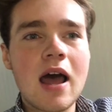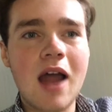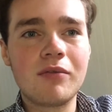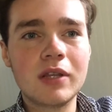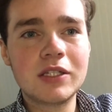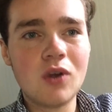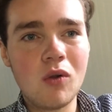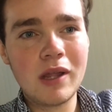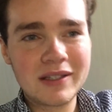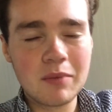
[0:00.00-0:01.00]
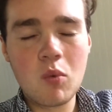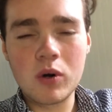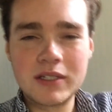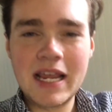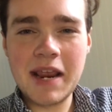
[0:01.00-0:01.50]
I really don't like the
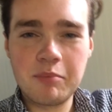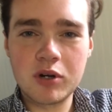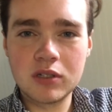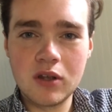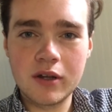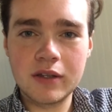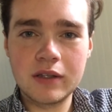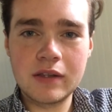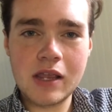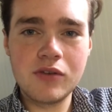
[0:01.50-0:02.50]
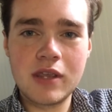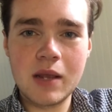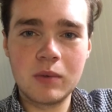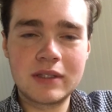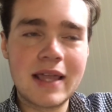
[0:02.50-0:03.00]
more tapered look that you
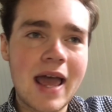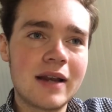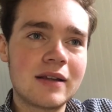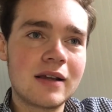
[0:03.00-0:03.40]
get with that,